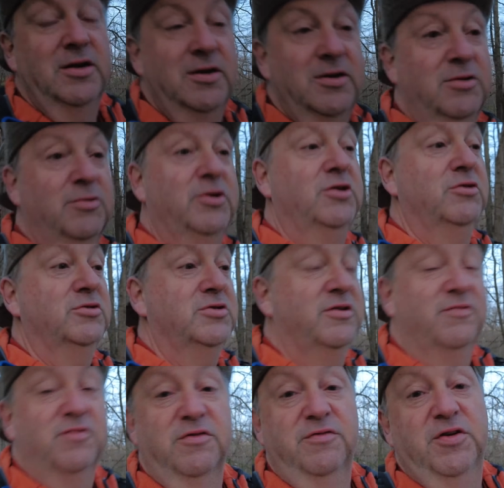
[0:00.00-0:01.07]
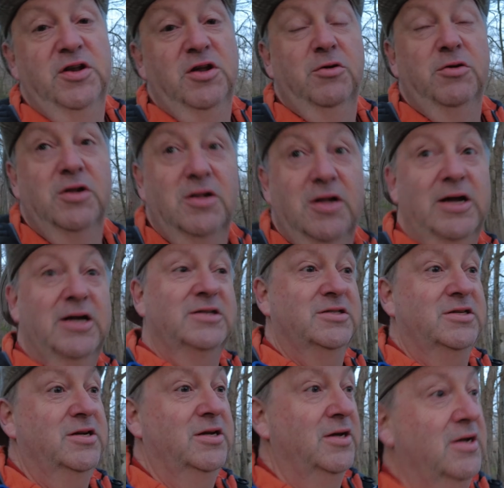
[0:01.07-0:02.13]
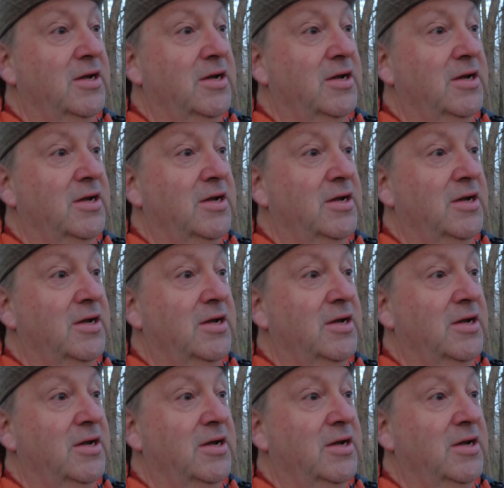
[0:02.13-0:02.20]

We used it for video in the last